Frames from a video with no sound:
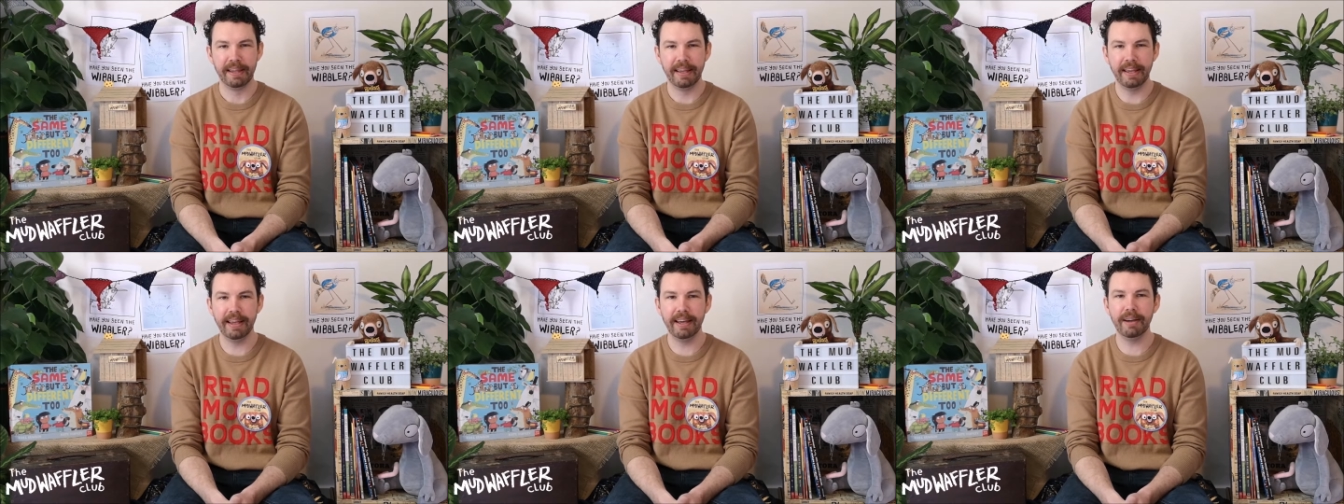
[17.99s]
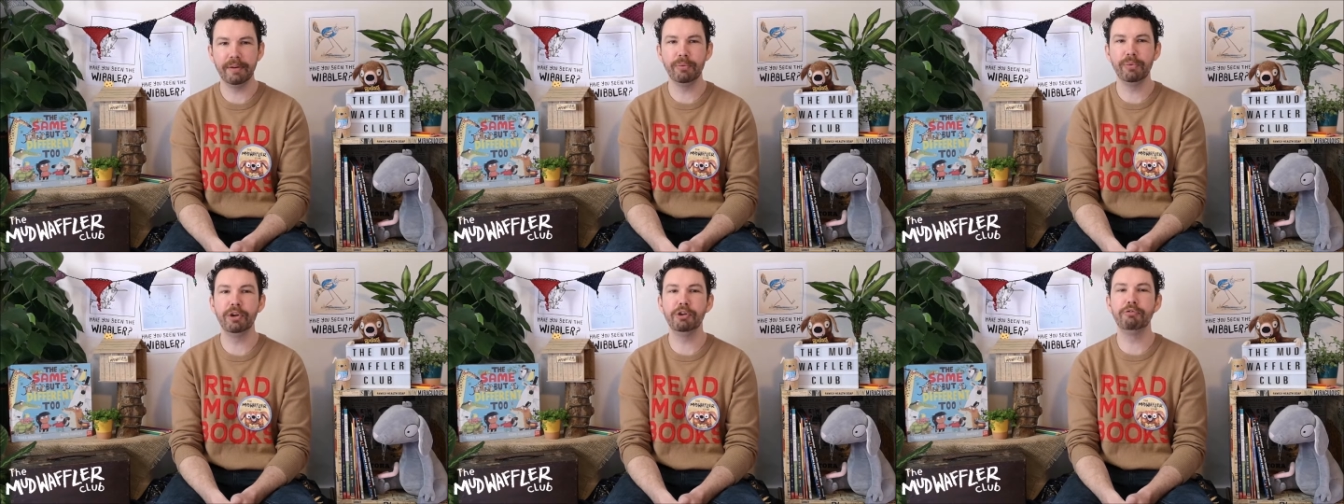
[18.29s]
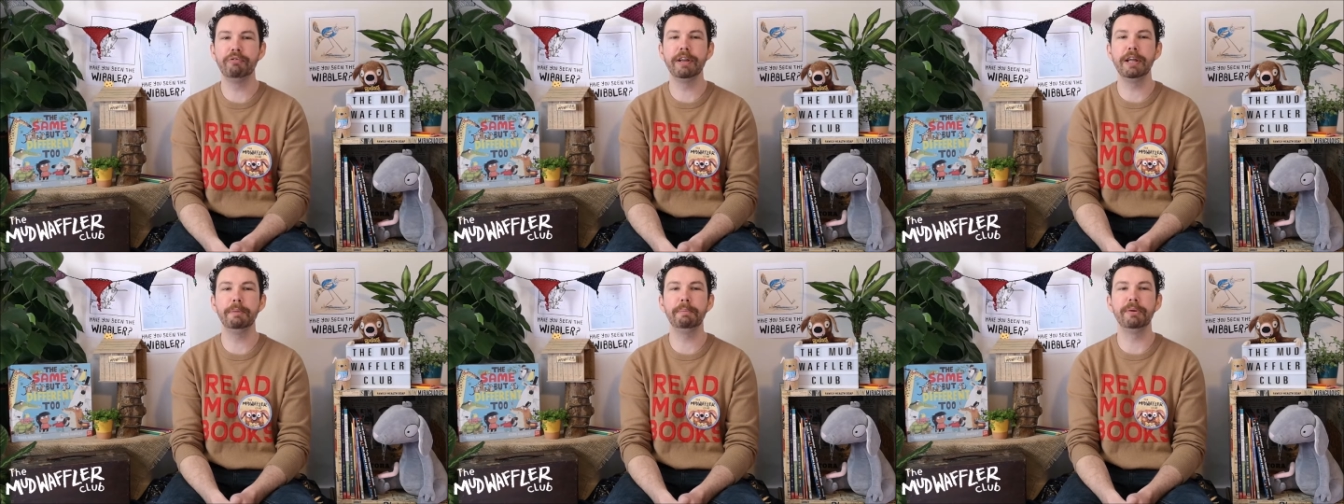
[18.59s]
Here
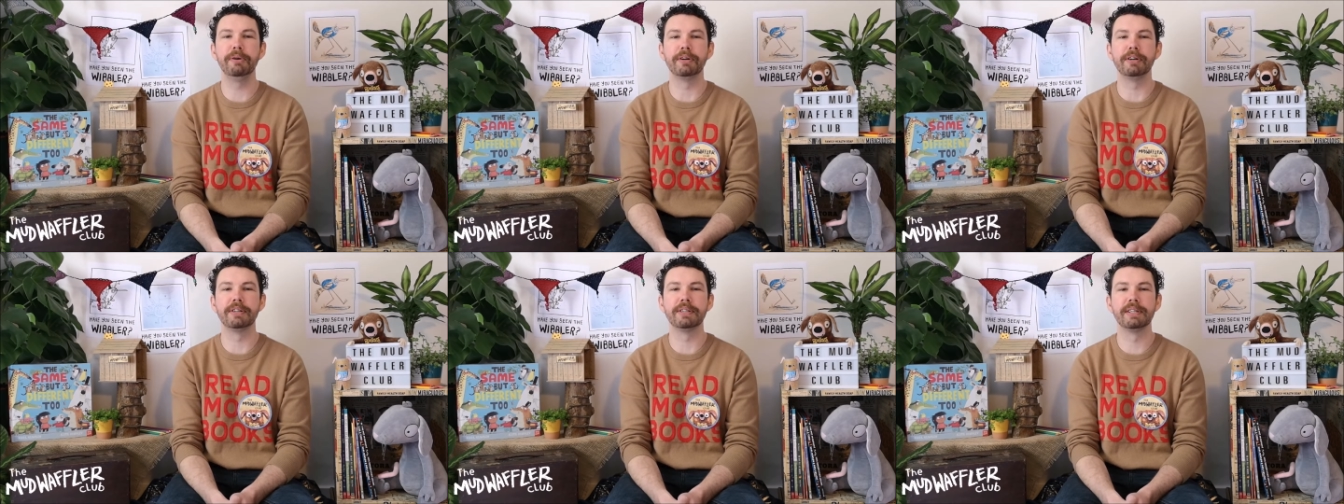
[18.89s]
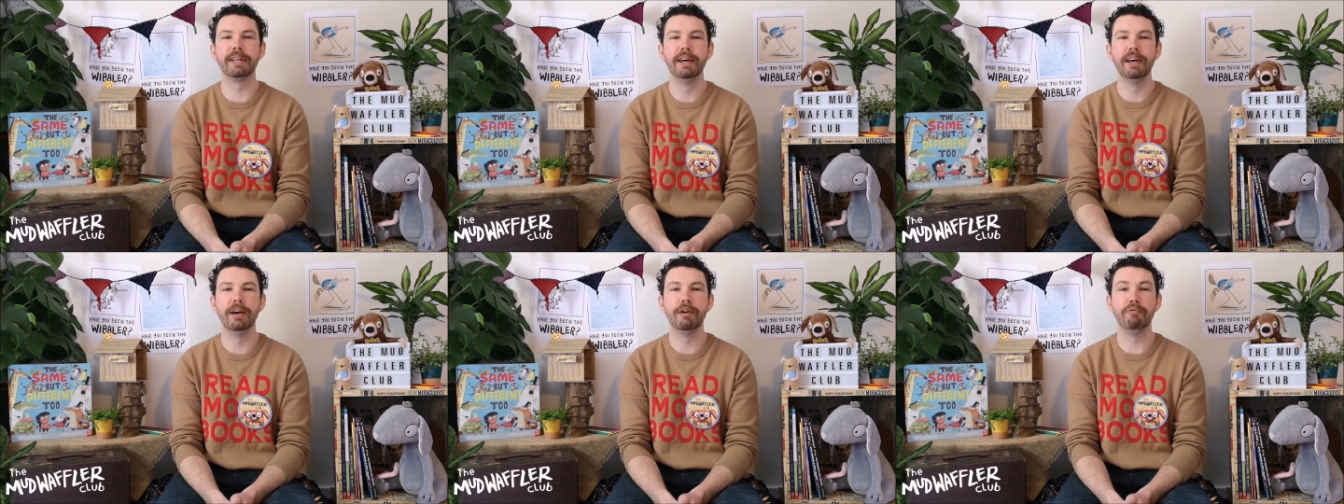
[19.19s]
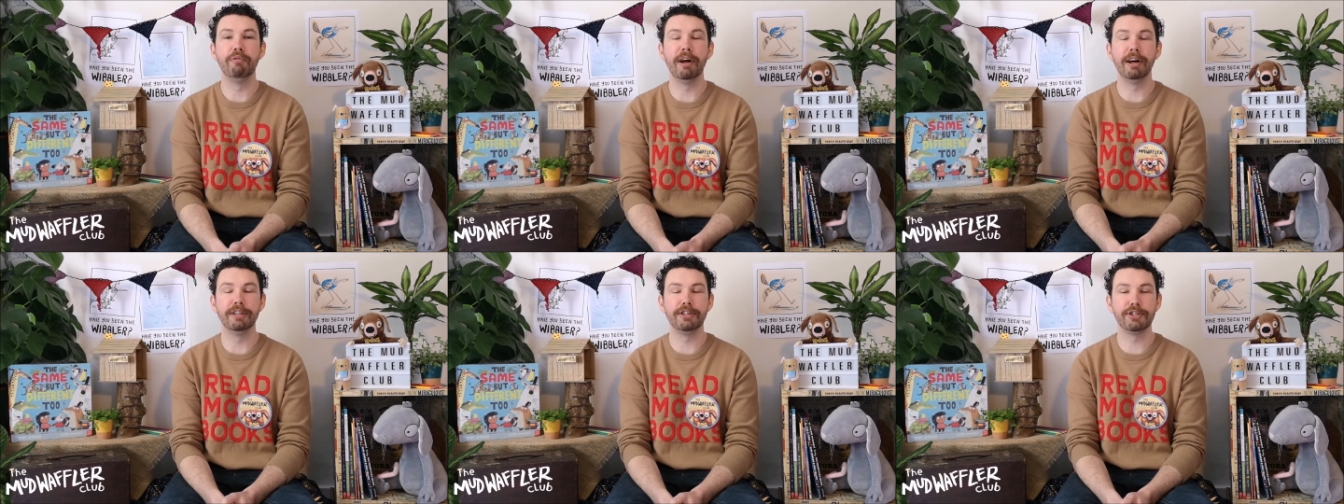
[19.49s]
we'll read books,
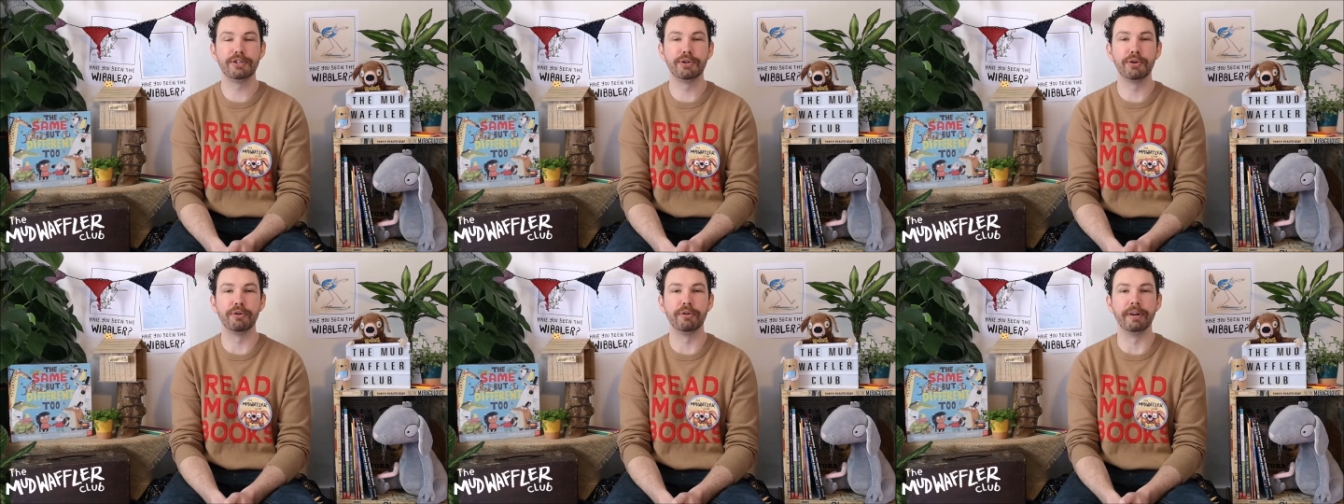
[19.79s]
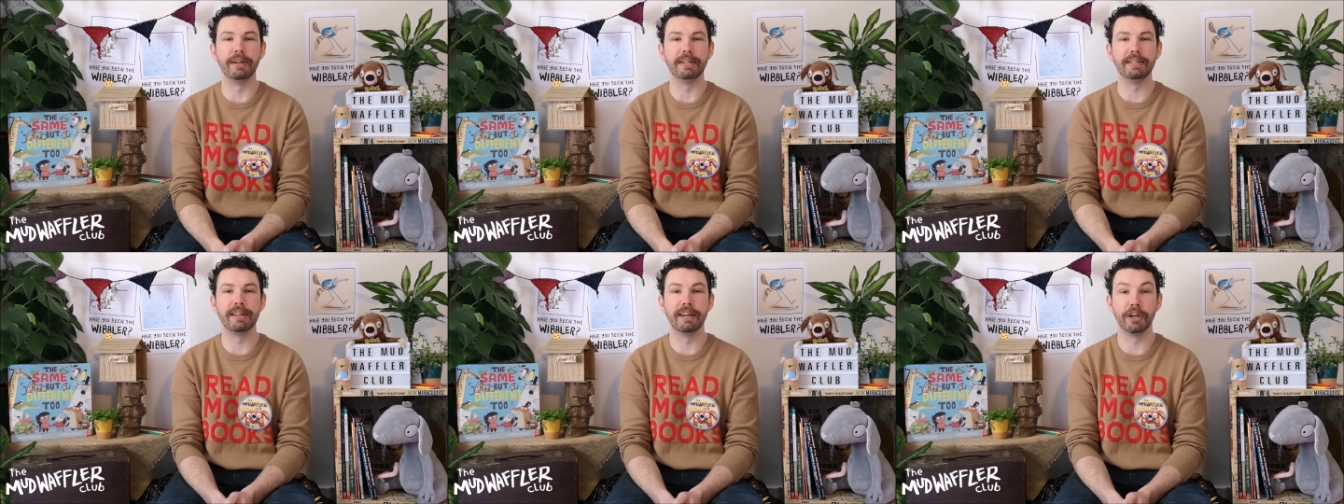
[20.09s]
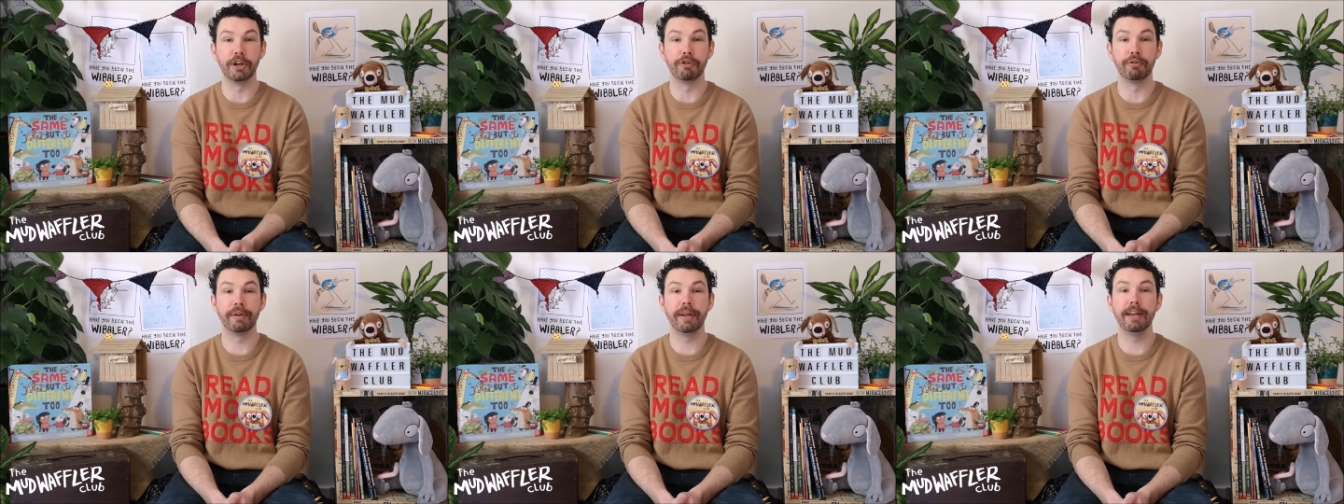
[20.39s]
write stories,
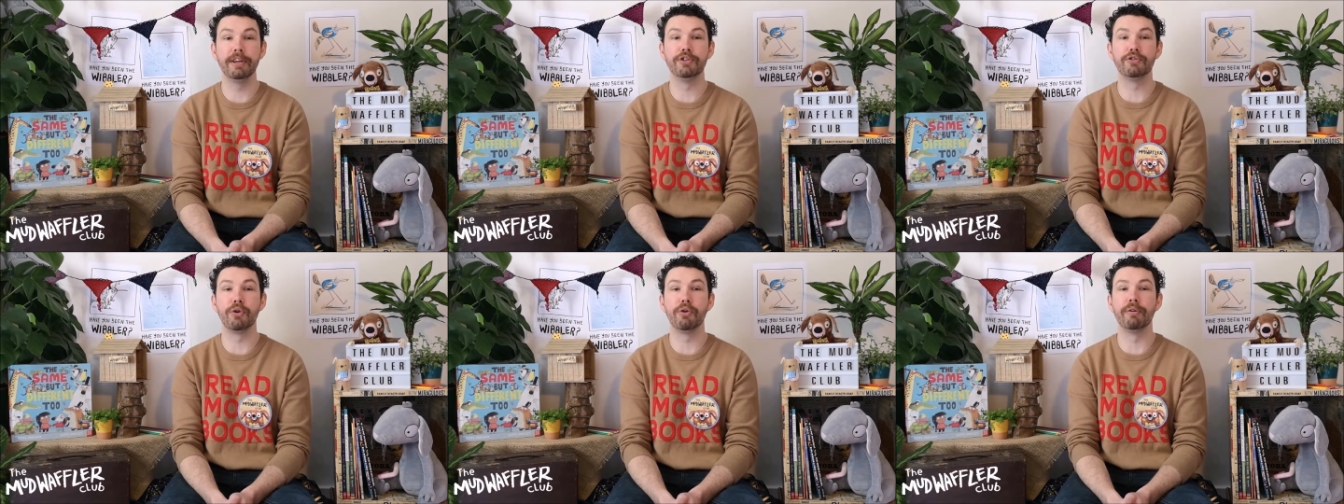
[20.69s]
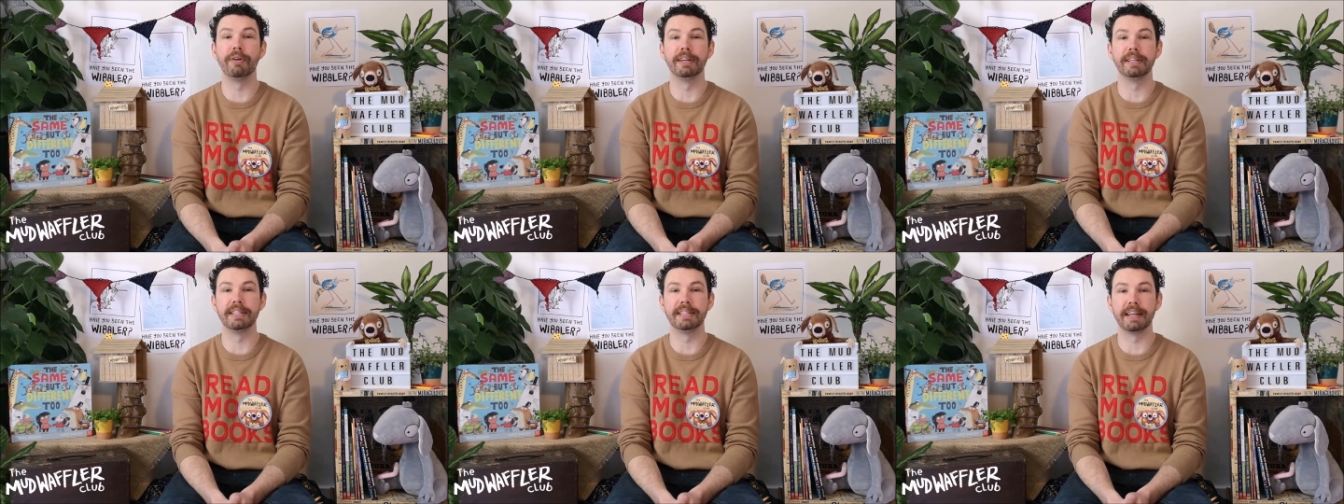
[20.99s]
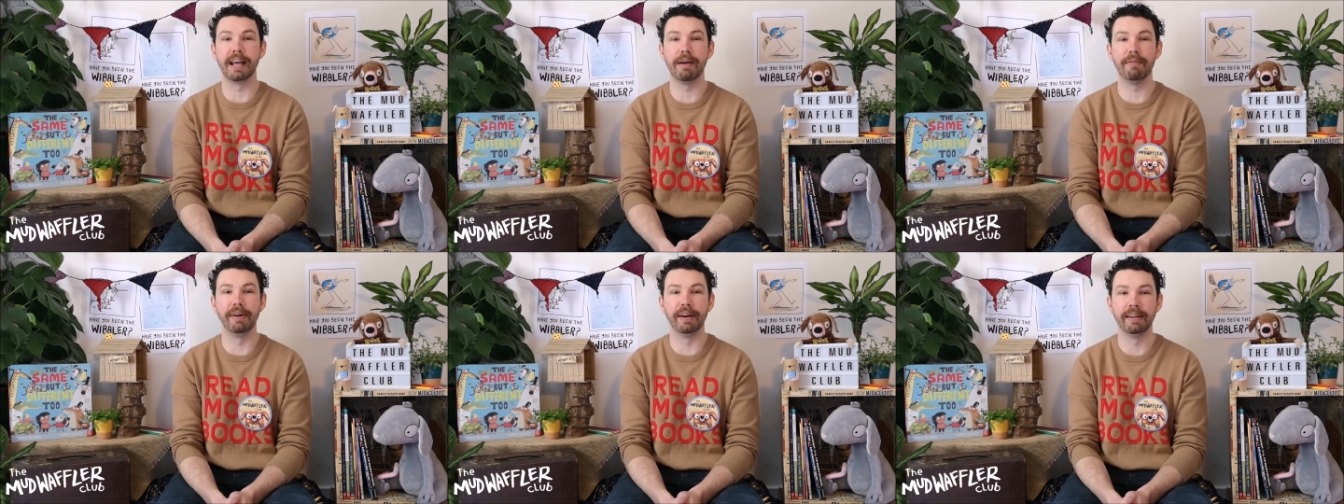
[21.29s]
and create
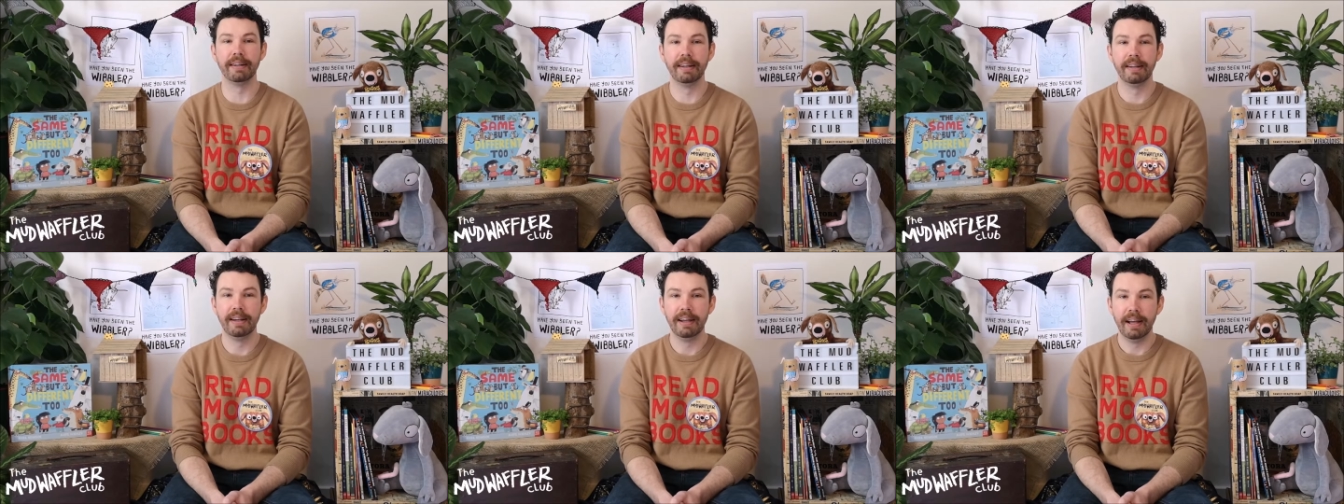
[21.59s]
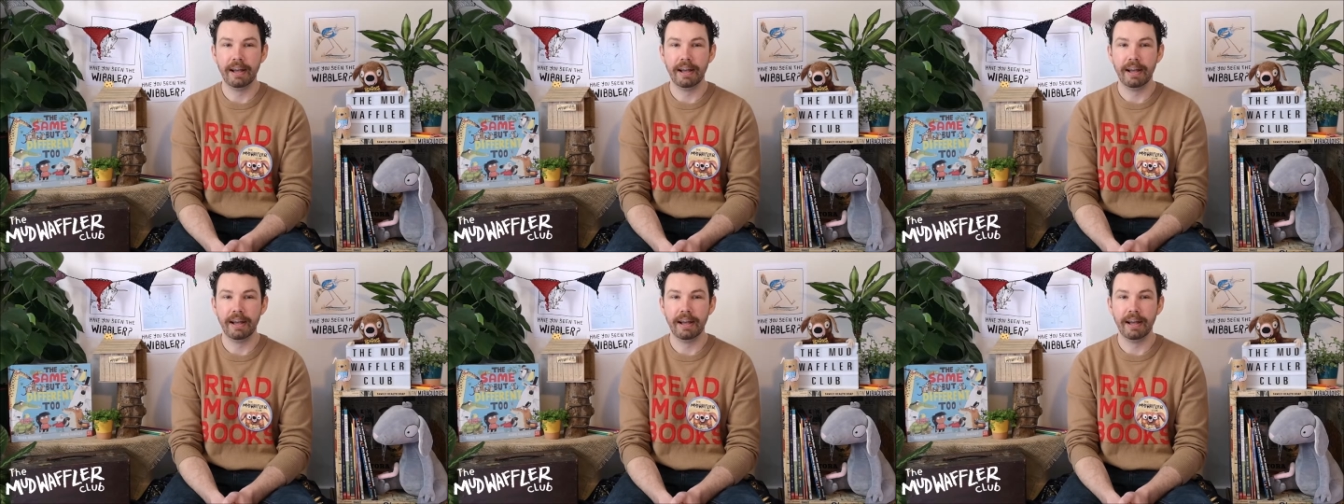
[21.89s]
drawings together.